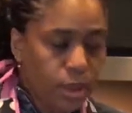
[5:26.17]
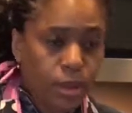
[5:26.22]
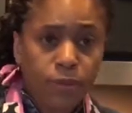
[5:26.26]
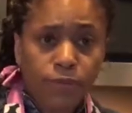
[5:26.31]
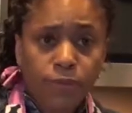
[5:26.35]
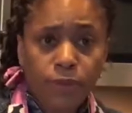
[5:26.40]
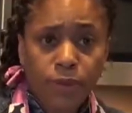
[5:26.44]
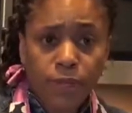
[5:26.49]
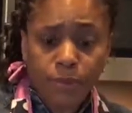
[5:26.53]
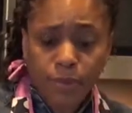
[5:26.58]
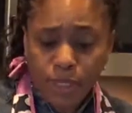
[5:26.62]

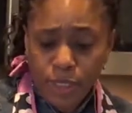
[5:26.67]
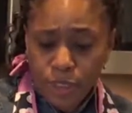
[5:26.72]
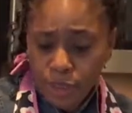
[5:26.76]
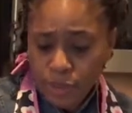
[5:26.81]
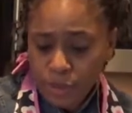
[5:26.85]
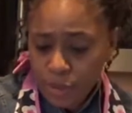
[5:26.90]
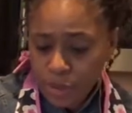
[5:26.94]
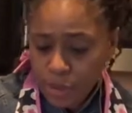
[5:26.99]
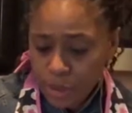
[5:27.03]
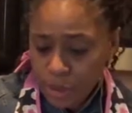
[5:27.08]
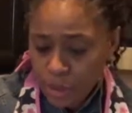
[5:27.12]
of lemon
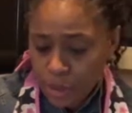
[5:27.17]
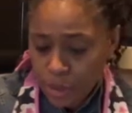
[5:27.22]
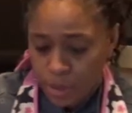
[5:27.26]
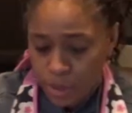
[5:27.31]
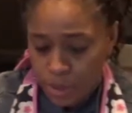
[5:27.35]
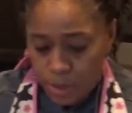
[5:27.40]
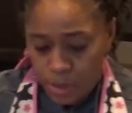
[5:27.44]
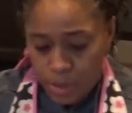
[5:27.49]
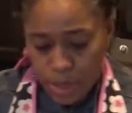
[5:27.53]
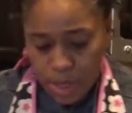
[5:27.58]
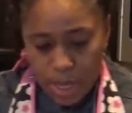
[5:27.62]
juice.
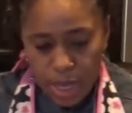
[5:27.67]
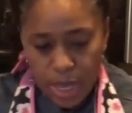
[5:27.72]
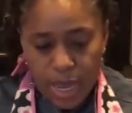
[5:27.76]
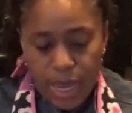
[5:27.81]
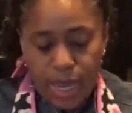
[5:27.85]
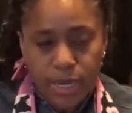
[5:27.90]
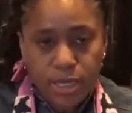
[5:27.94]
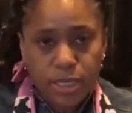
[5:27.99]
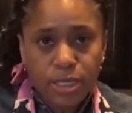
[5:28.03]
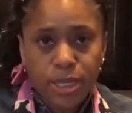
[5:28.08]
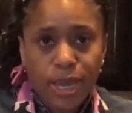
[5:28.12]
So
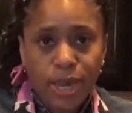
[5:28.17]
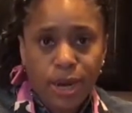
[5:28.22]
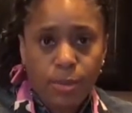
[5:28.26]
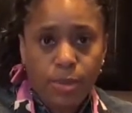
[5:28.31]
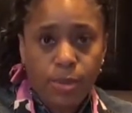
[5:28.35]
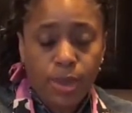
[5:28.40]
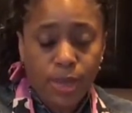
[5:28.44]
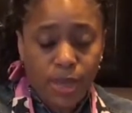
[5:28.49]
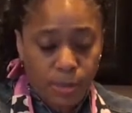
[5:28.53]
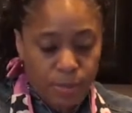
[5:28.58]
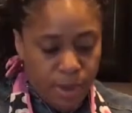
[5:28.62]
I just kind of
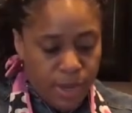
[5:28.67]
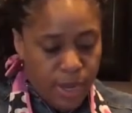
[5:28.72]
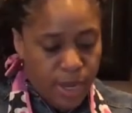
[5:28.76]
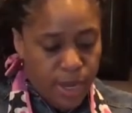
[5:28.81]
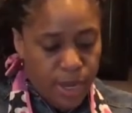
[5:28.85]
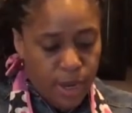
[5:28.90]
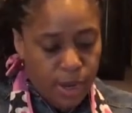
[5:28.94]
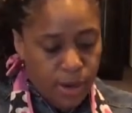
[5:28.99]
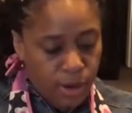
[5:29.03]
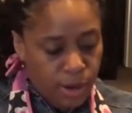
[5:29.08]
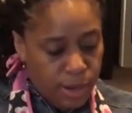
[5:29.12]
play it by
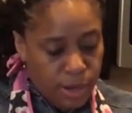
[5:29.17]
ear,